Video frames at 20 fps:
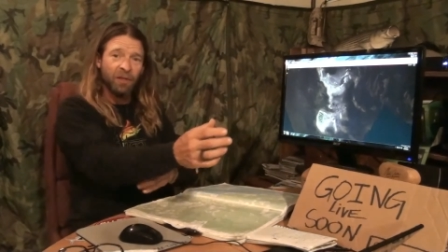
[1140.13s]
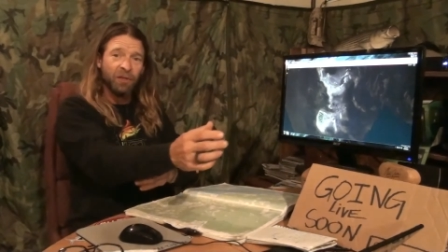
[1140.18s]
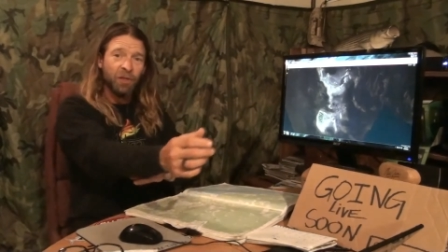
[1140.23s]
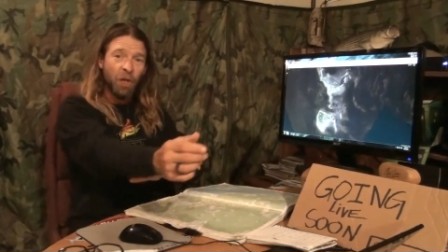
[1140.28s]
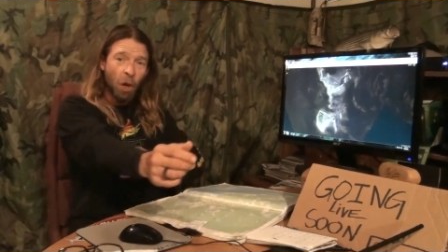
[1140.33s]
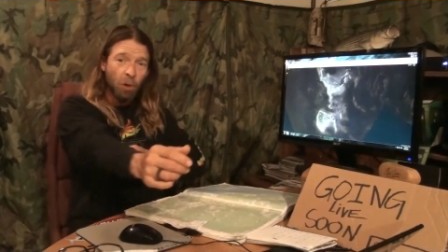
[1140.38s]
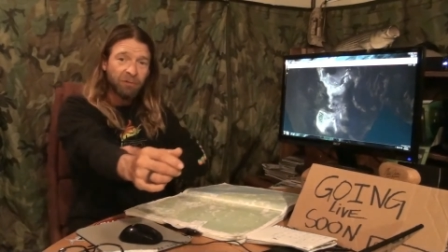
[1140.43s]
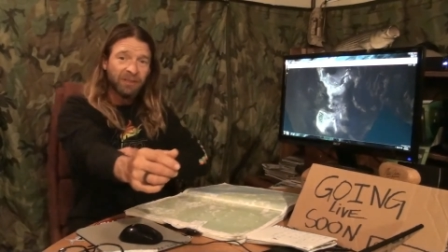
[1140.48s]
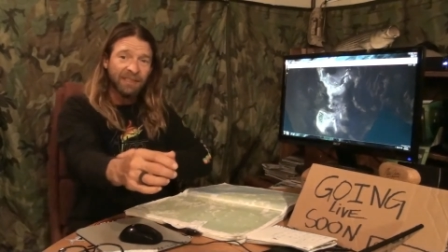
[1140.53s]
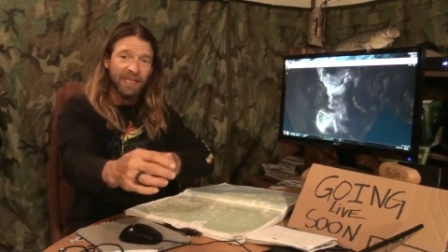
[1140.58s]
The
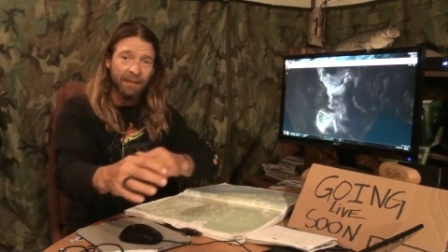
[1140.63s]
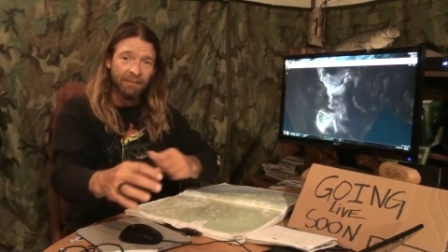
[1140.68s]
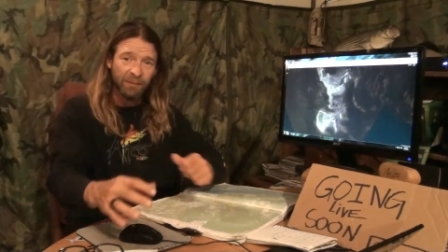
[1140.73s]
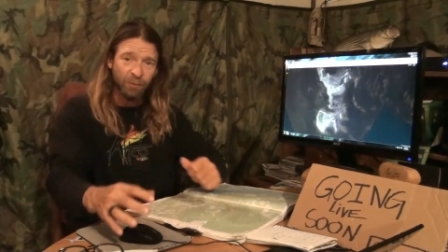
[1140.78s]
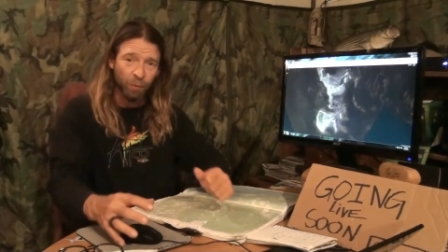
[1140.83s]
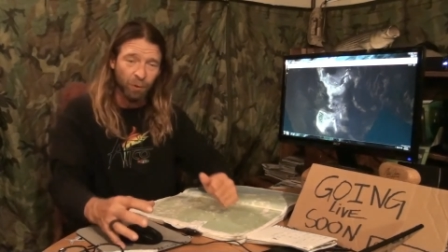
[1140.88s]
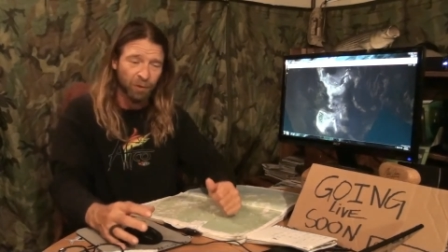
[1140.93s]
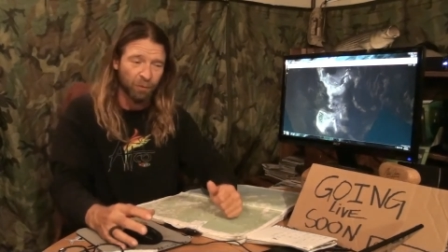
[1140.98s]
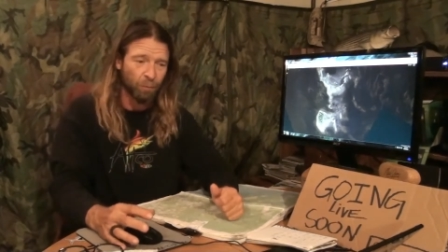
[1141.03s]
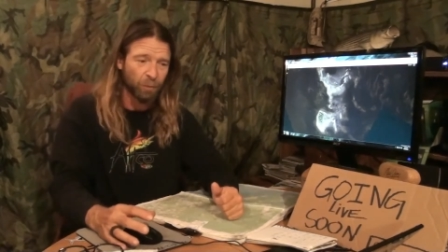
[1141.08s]

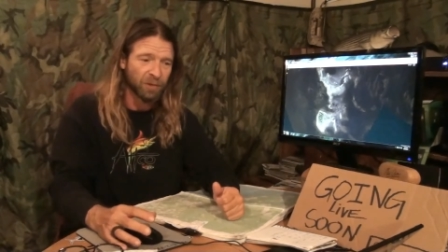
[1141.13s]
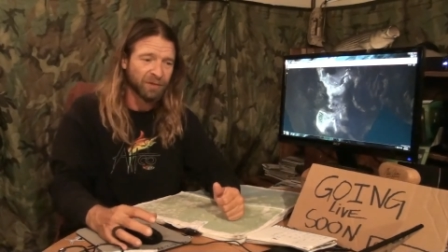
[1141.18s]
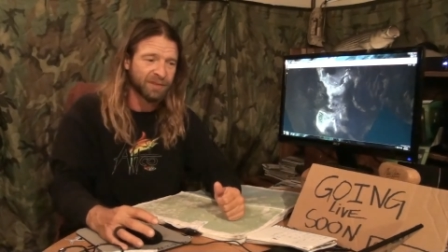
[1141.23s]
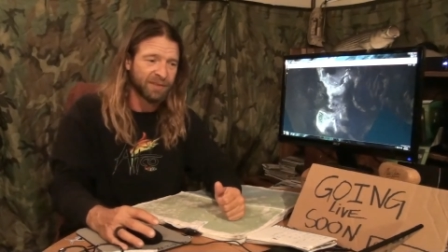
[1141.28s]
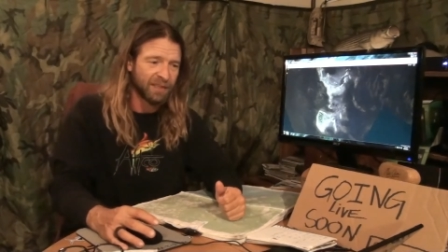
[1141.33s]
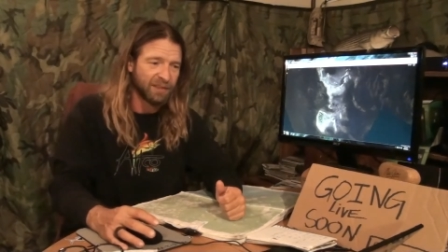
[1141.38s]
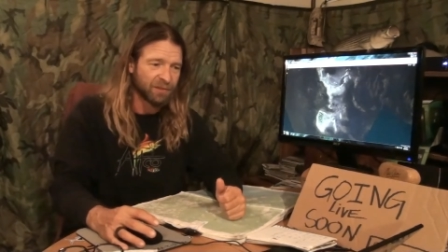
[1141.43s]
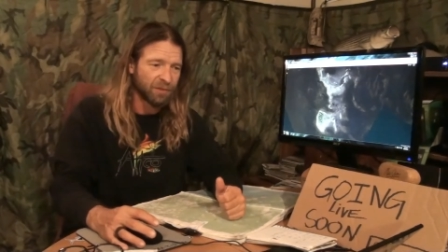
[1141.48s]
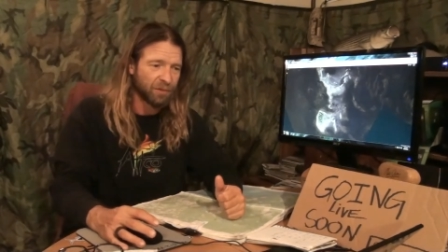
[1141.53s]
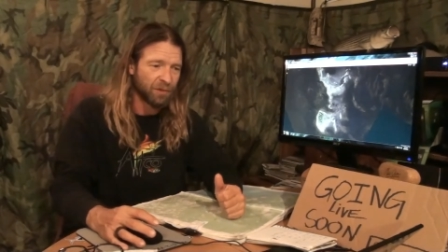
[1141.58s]
no-seams were the worst
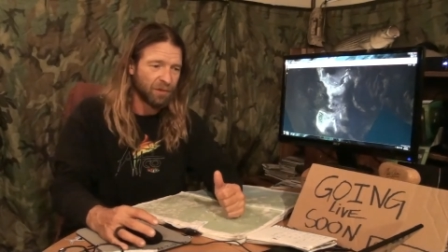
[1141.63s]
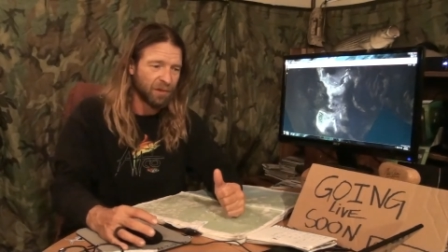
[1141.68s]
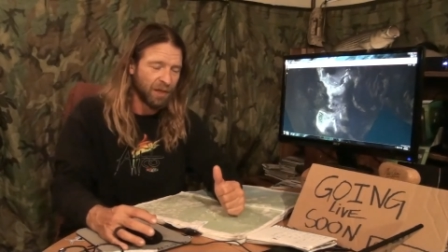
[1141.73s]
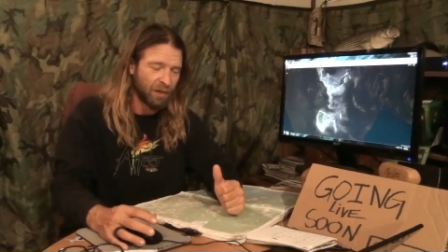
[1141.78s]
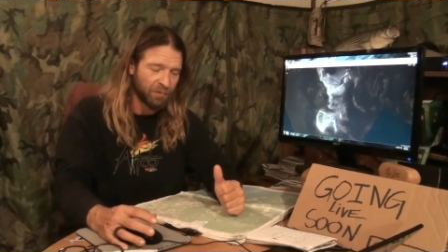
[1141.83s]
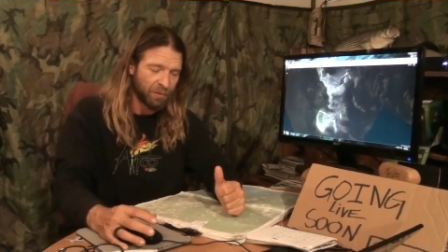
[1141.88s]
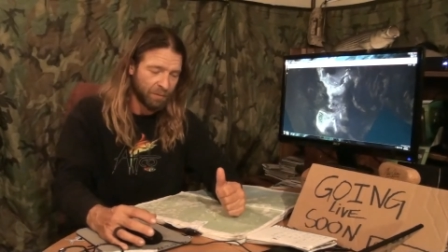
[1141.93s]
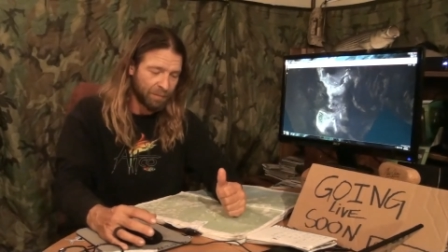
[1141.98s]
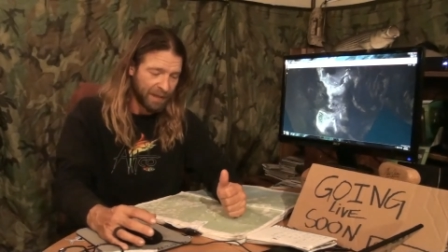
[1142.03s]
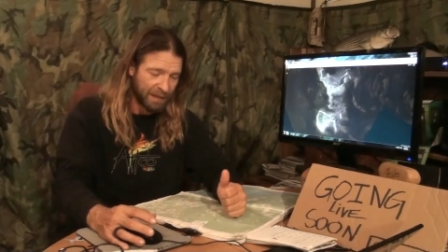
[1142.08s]
things on
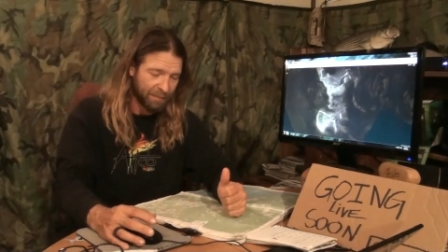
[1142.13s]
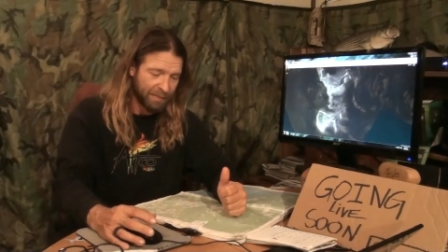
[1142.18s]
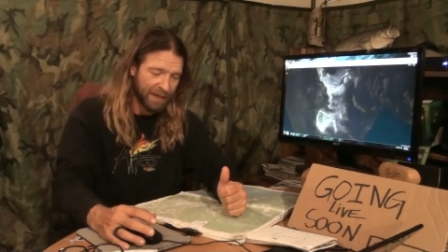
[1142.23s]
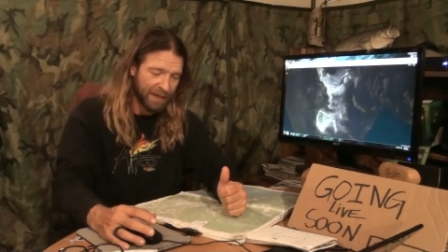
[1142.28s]
the Big